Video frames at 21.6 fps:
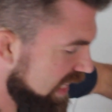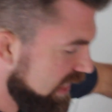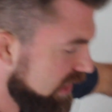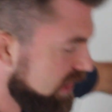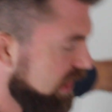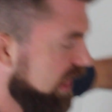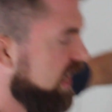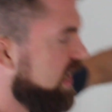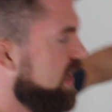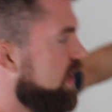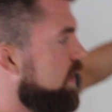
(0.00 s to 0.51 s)

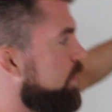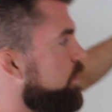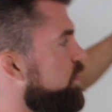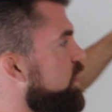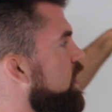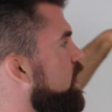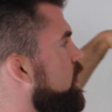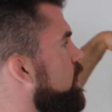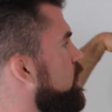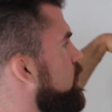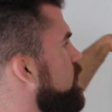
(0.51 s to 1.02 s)
this, like
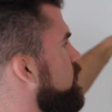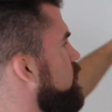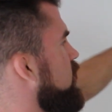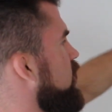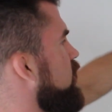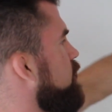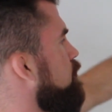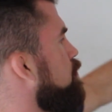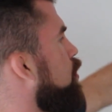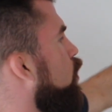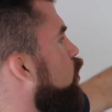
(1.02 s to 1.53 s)

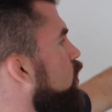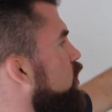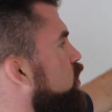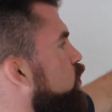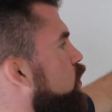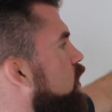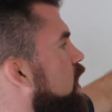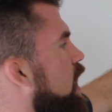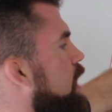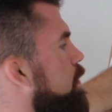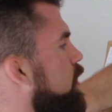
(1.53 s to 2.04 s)
these
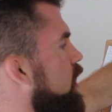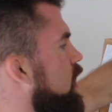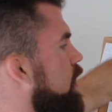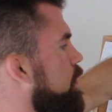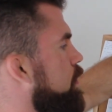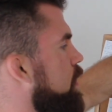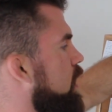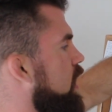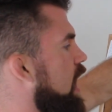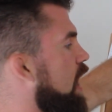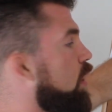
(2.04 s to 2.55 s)
boards where I put
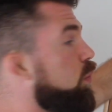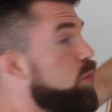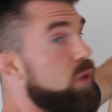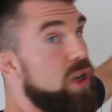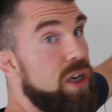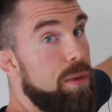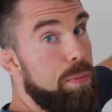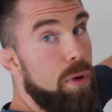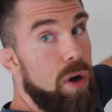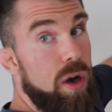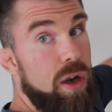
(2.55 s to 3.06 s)
up, i will
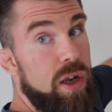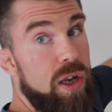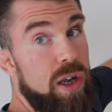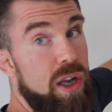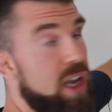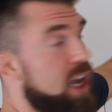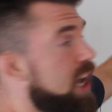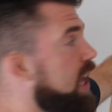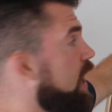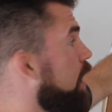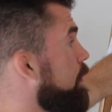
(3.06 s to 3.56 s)
read a book,
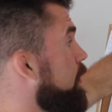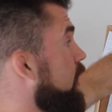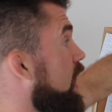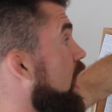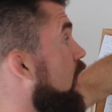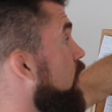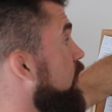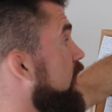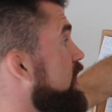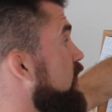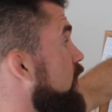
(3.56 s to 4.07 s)
and I'll be
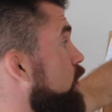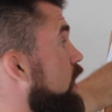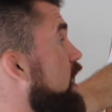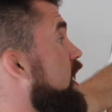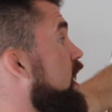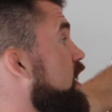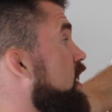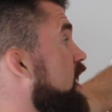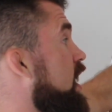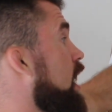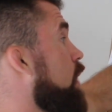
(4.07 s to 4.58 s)
like, oh, that's a
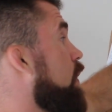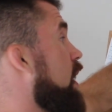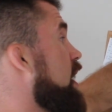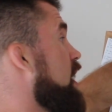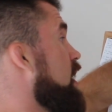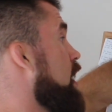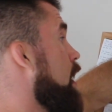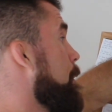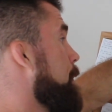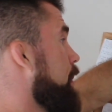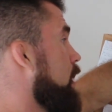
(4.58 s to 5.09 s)
great idea, and I write
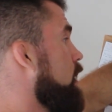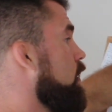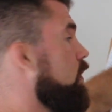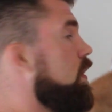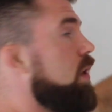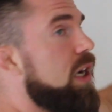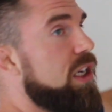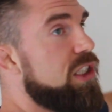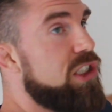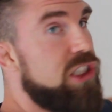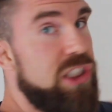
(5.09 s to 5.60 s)
it down,
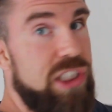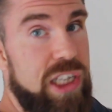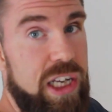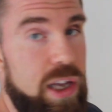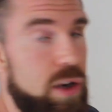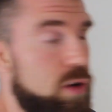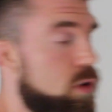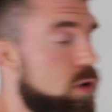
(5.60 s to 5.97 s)
and I stick